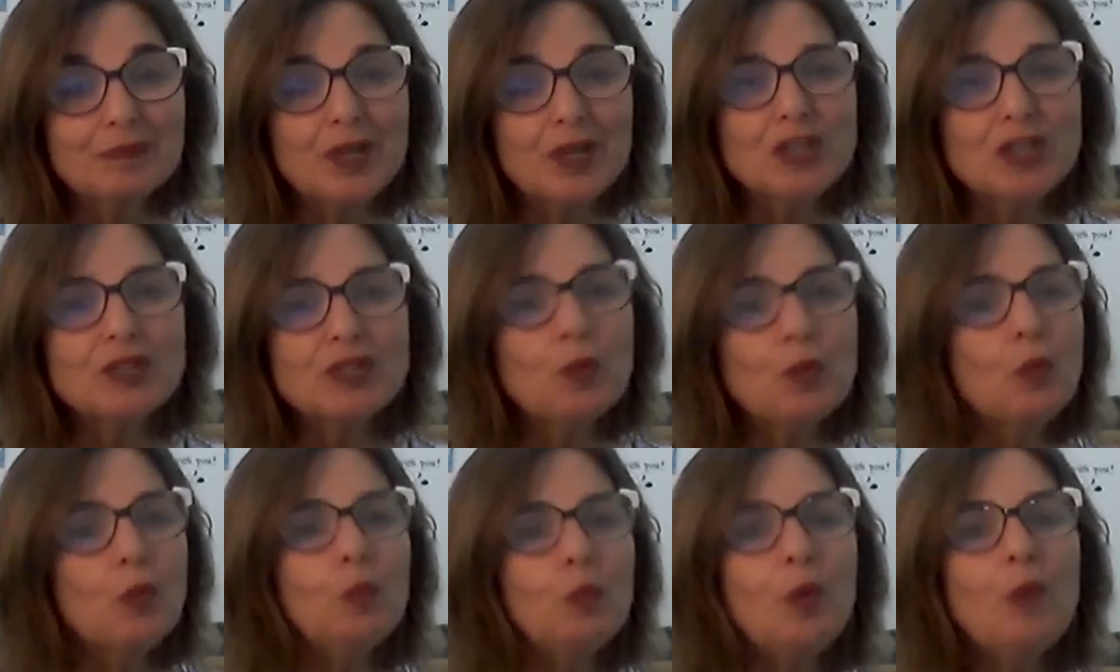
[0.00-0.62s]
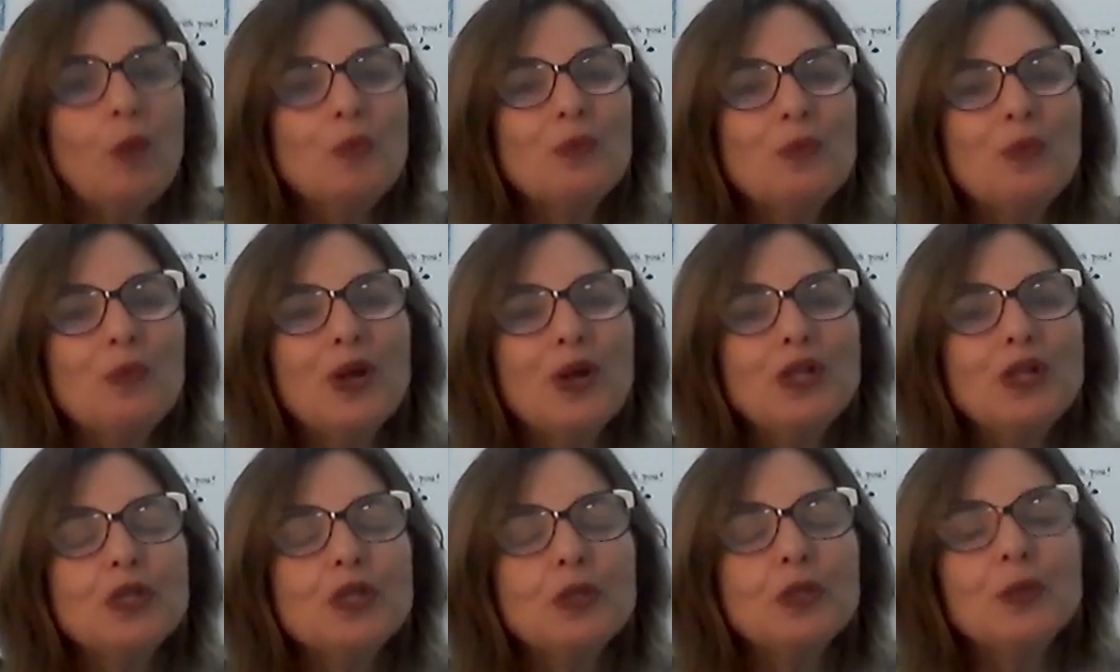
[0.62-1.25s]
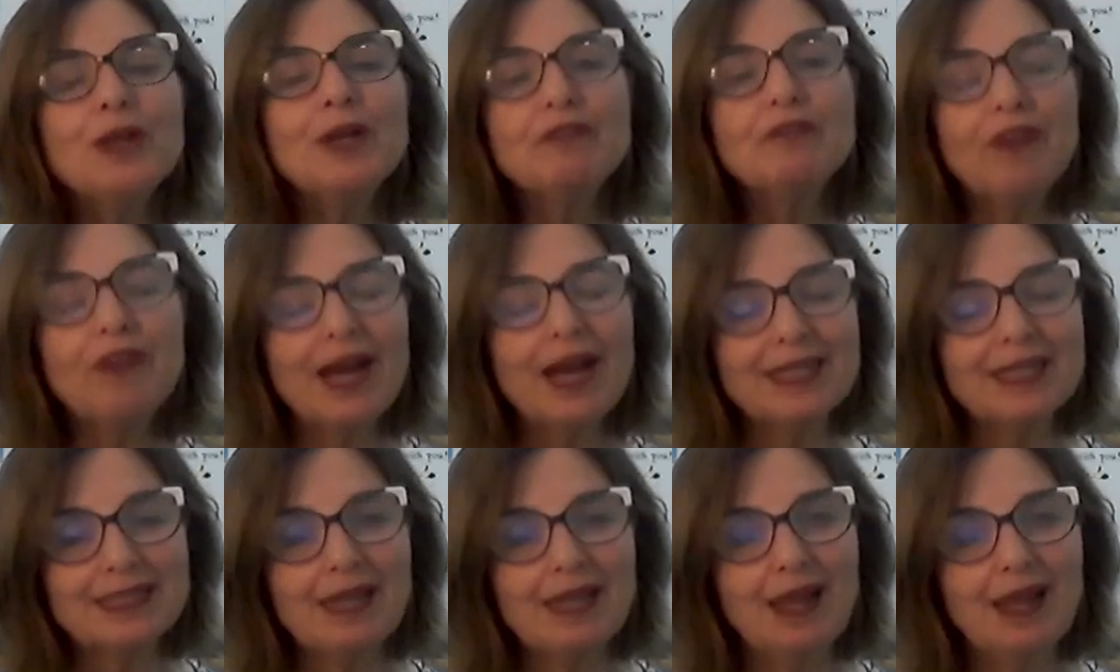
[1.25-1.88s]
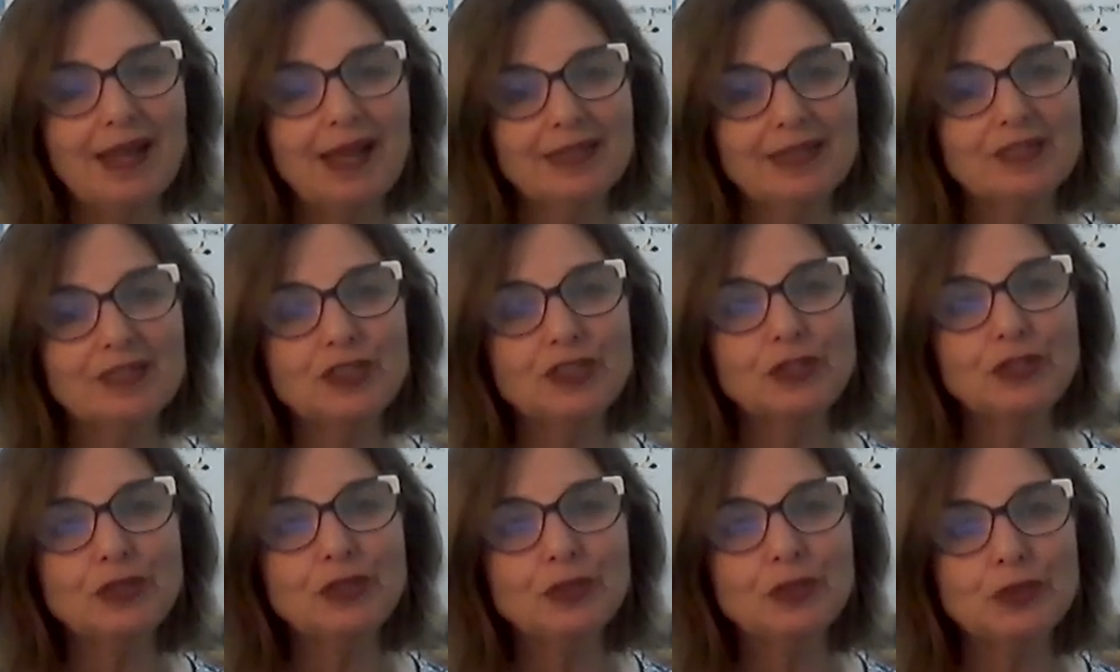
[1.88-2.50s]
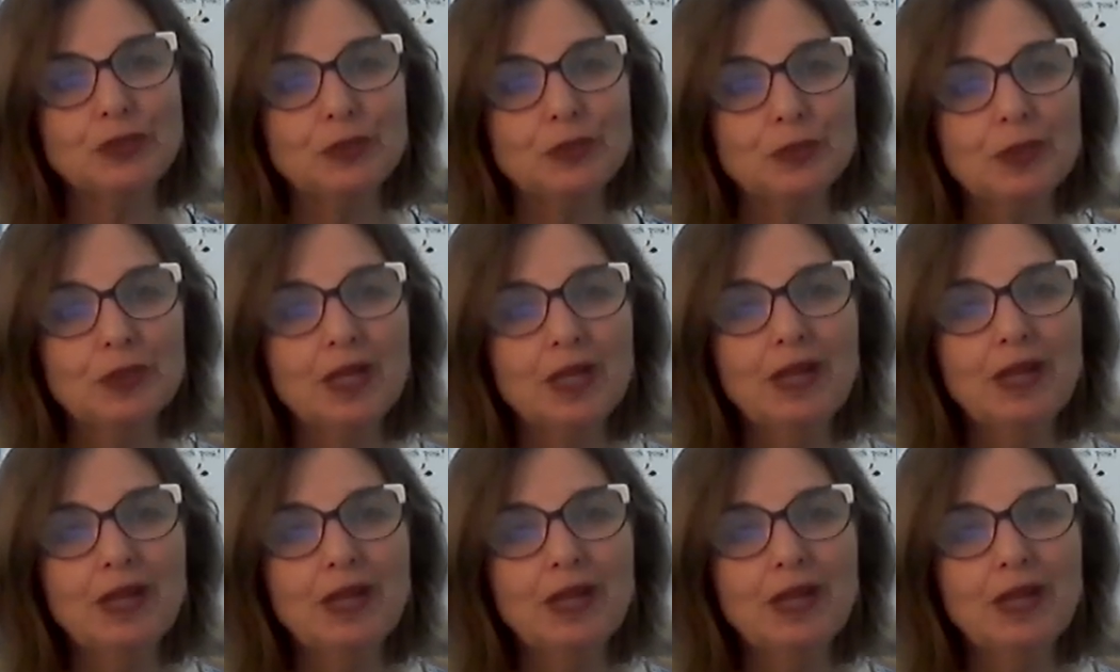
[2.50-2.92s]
So what do you advise clients to do?